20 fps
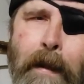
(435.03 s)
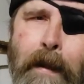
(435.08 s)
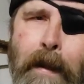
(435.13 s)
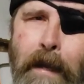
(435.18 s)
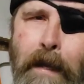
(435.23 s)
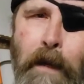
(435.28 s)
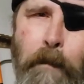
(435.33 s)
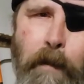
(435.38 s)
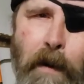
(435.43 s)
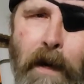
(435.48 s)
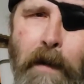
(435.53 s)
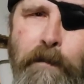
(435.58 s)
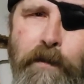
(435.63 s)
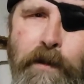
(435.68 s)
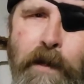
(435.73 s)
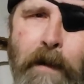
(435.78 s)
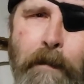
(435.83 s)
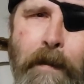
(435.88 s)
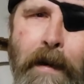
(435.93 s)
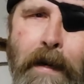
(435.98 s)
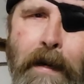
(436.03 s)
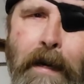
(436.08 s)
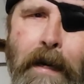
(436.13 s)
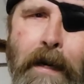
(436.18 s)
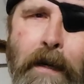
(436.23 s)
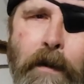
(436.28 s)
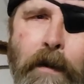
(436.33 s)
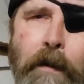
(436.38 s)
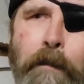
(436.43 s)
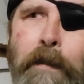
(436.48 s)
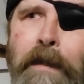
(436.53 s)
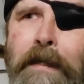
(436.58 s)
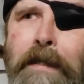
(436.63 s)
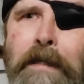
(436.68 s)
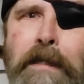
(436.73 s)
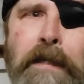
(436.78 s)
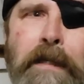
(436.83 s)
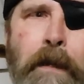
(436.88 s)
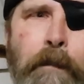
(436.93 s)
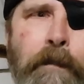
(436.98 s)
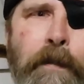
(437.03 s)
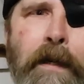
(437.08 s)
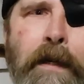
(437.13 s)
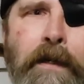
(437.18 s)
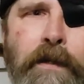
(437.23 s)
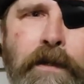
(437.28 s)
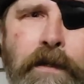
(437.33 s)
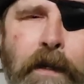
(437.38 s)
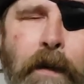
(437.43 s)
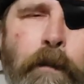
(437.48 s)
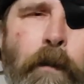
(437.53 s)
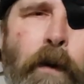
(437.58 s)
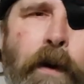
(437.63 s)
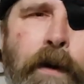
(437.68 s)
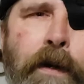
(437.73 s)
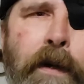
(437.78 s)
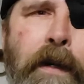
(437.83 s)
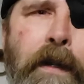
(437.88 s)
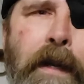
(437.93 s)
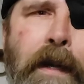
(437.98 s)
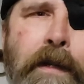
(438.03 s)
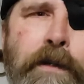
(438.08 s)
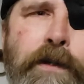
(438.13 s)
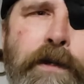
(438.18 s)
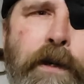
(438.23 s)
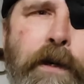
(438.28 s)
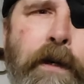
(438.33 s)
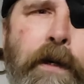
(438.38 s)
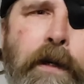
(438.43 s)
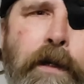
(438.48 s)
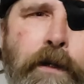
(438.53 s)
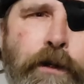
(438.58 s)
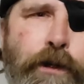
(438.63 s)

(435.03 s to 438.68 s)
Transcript: and it pops right back out, it means something somewhere in that circuit is